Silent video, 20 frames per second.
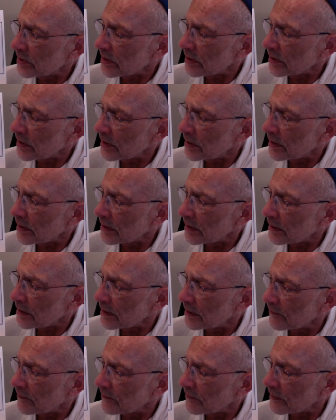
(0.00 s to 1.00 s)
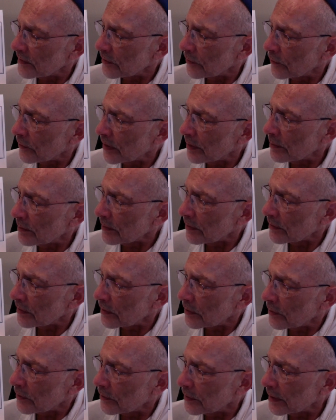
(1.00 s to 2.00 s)
and then the rim of the
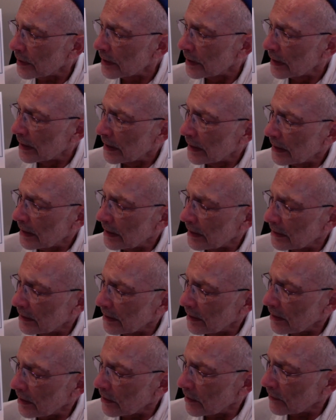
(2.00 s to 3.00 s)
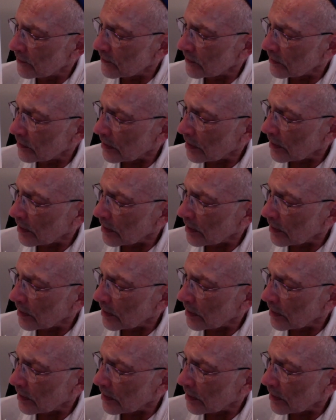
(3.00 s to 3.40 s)
coin, and then he goes from the